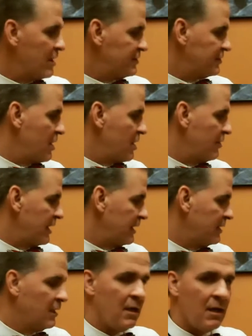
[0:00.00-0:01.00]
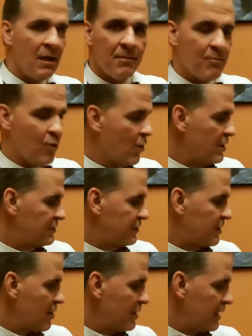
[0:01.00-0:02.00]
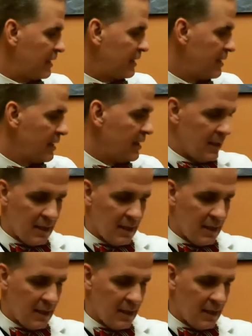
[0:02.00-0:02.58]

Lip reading: porous coating. Porous coating,